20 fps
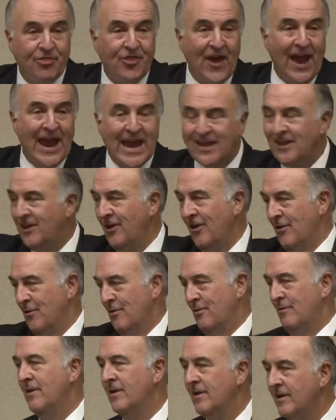thank
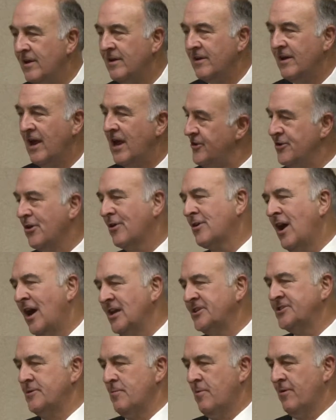you, and your
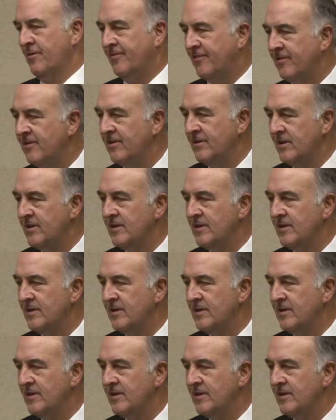customers.